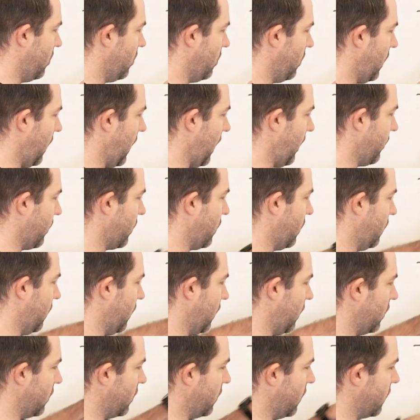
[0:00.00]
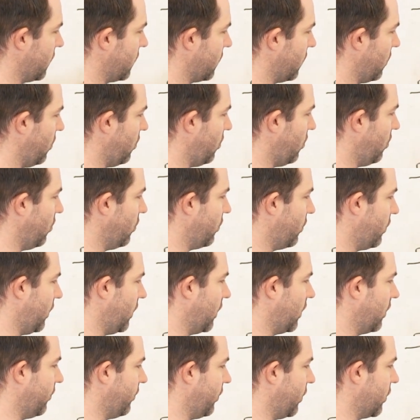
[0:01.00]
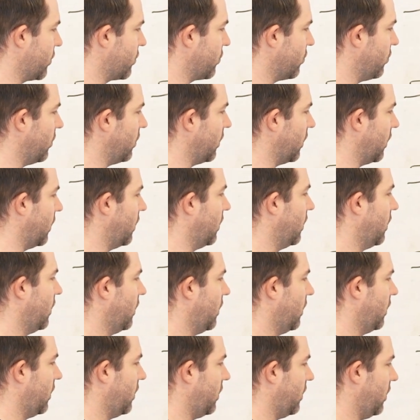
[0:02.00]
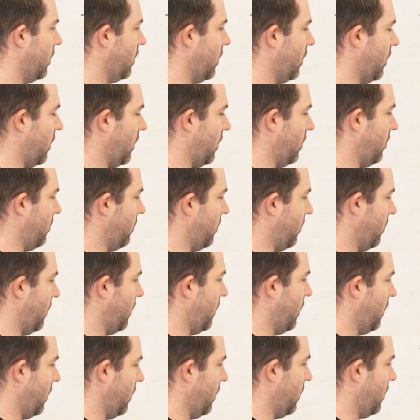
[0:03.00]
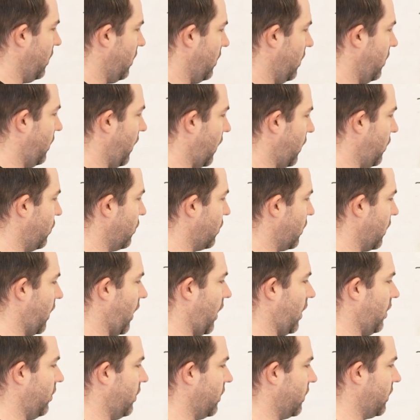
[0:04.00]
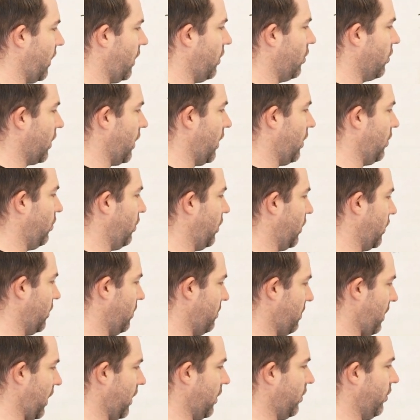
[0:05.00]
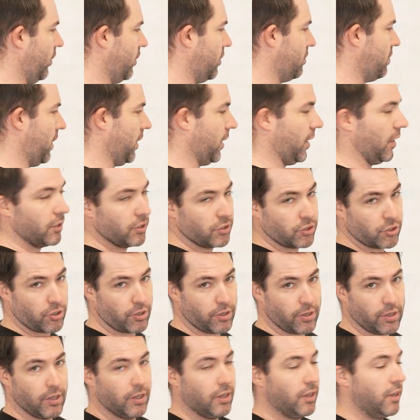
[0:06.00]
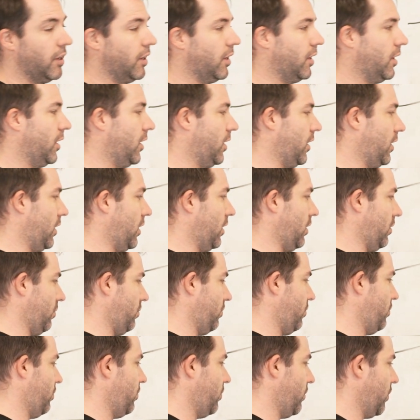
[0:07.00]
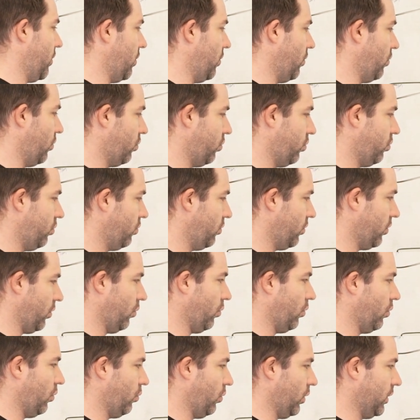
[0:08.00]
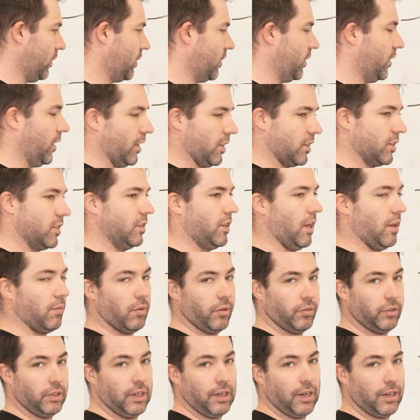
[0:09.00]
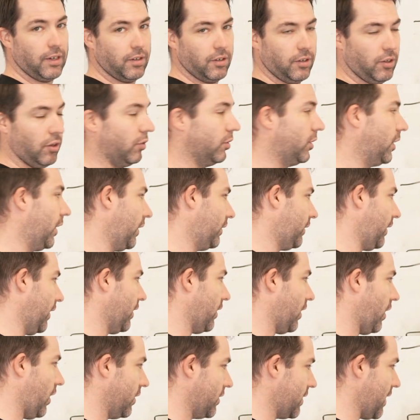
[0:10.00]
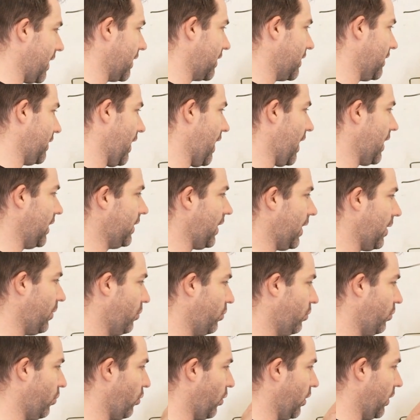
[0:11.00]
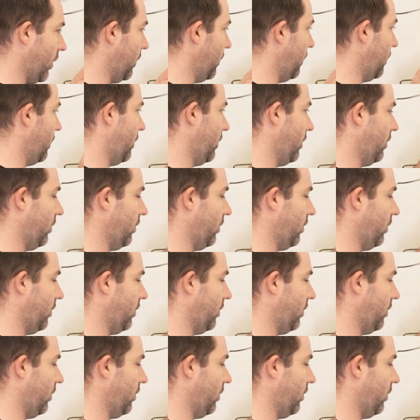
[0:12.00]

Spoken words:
have cleared this whole thing visually, then you can kind of decide, okay, well, like, am I going to make entry? What's the next step? Did I take contact at that point?